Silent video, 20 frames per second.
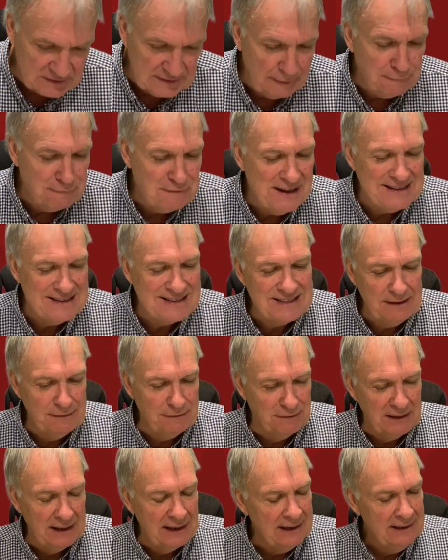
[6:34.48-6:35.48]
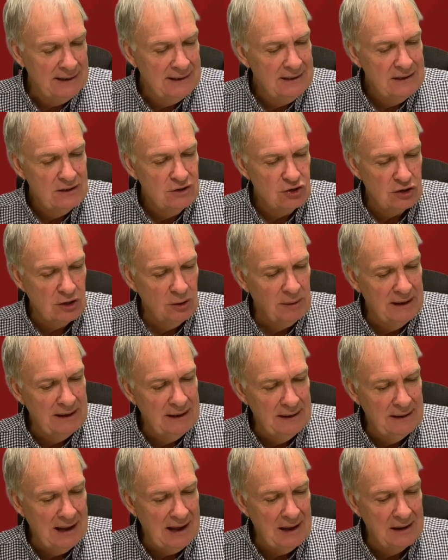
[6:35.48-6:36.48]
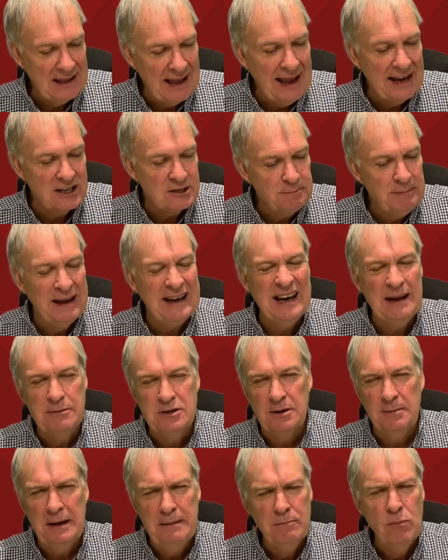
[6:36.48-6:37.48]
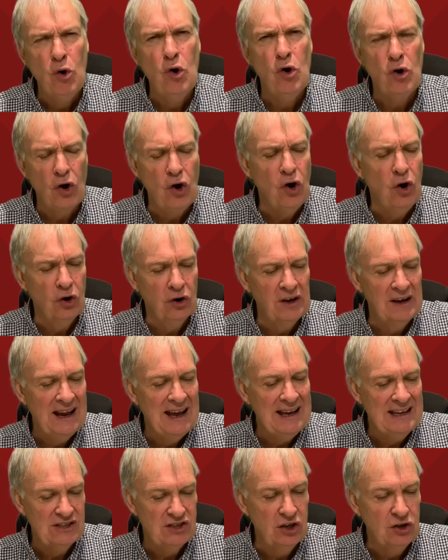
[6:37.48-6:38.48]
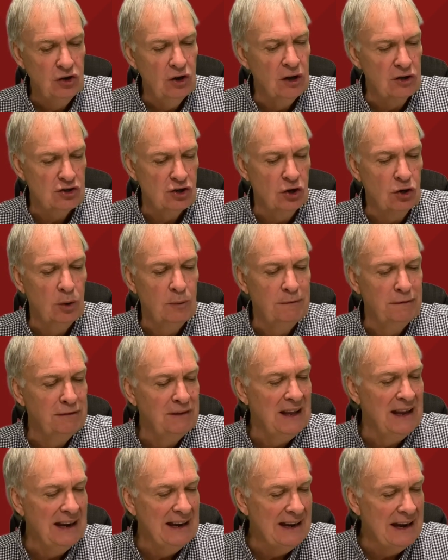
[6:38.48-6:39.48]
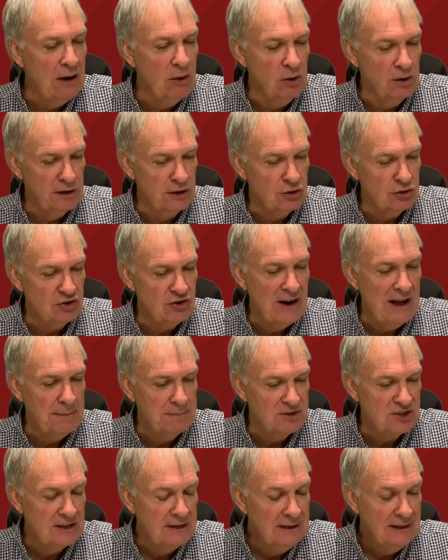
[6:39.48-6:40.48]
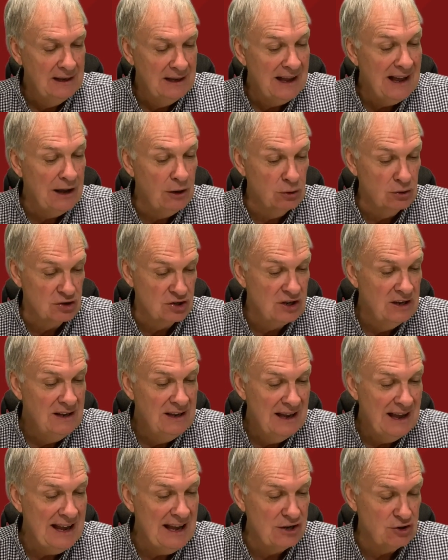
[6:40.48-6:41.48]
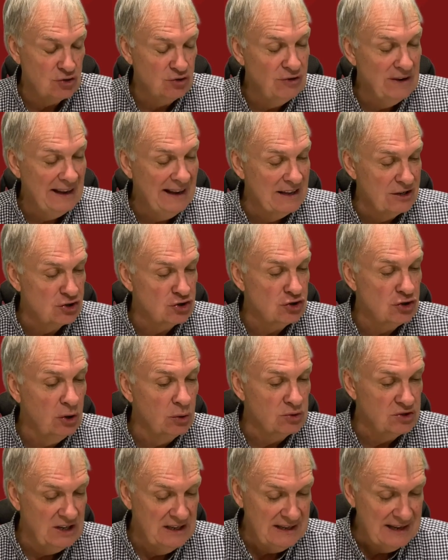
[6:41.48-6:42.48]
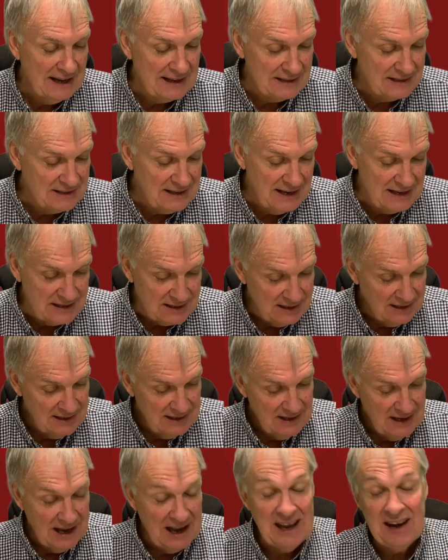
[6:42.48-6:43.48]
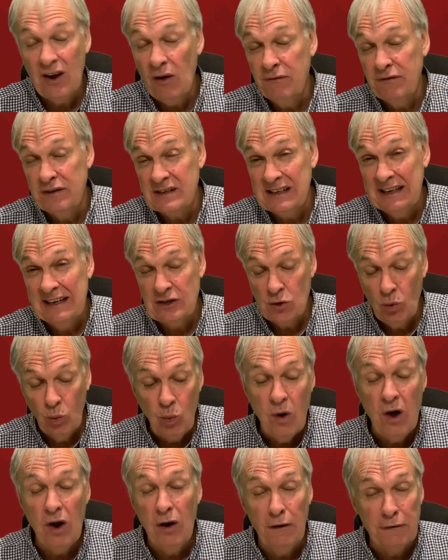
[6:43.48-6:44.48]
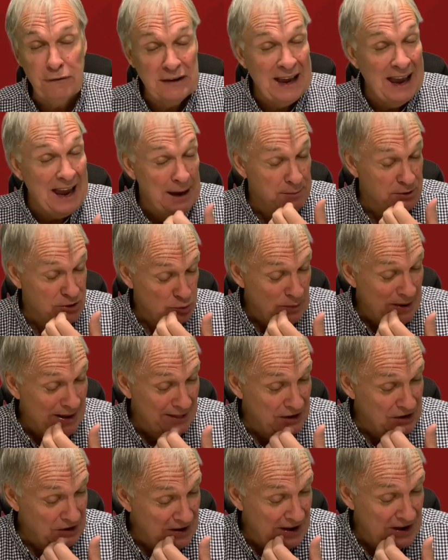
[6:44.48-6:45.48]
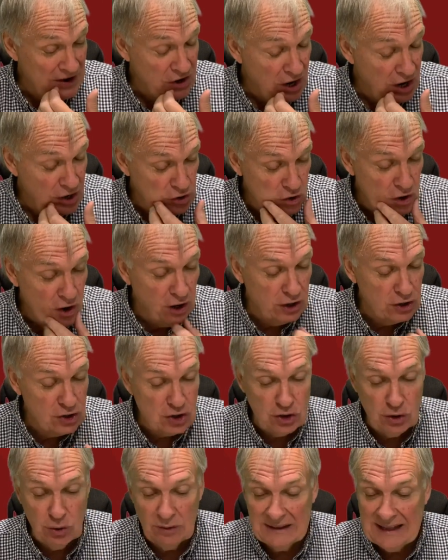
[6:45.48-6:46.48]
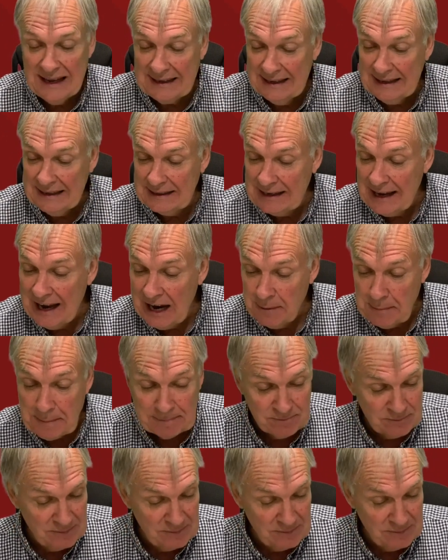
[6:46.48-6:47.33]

defensively. So I expect them to be more organised and not to come flying out of the traps at us as Real Sociedad did. And obviously it's a one-off game as well and not a two-legged game.